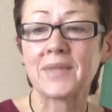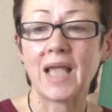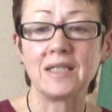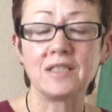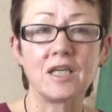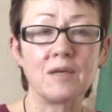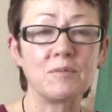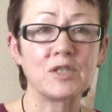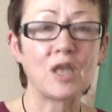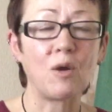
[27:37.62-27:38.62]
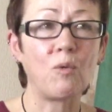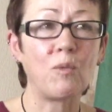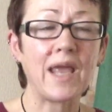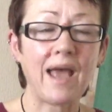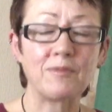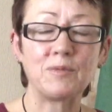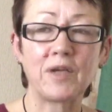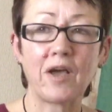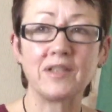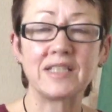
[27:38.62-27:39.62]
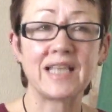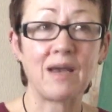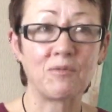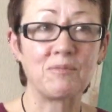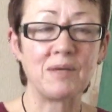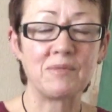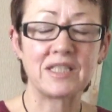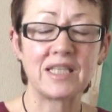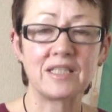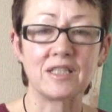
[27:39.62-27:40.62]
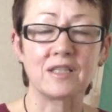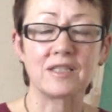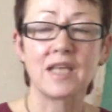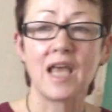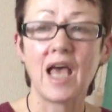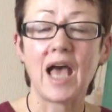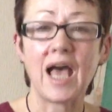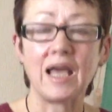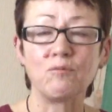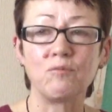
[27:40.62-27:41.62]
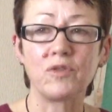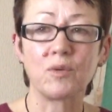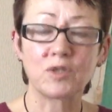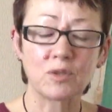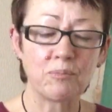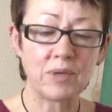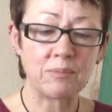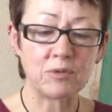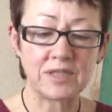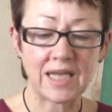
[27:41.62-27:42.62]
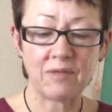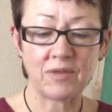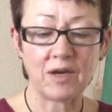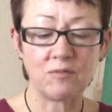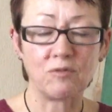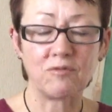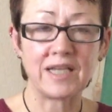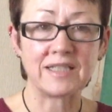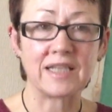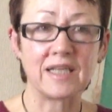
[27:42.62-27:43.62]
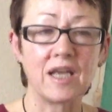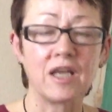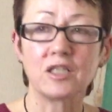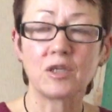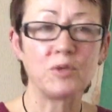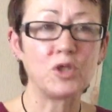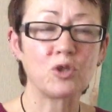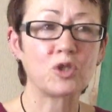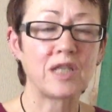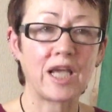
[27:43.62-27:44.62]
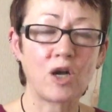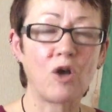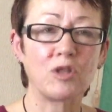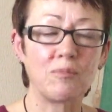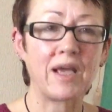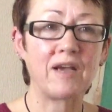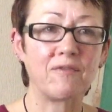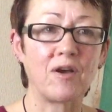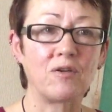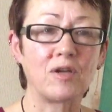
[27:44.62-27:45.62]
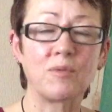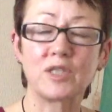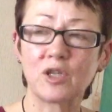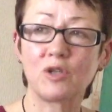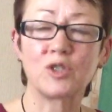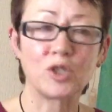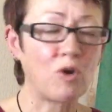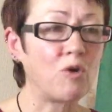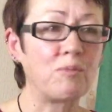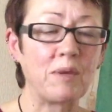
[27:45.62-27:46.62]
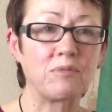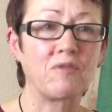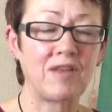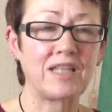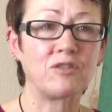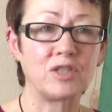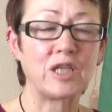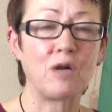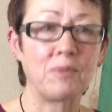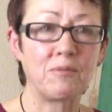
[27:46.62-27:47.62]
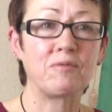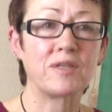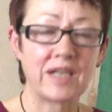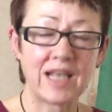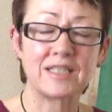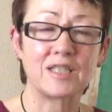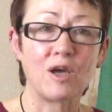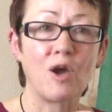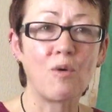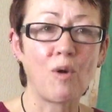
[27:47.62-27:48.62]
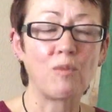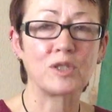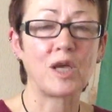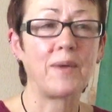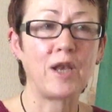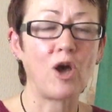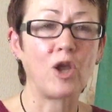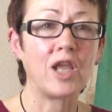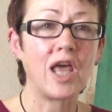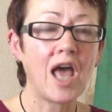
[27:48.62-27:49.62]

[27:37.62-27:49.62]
And so we happened to be going to town with me and my sisters, and there were some people down there already, so we just got on the megaphone and we started to call people of Leicester and tell people to Leicester what was going on.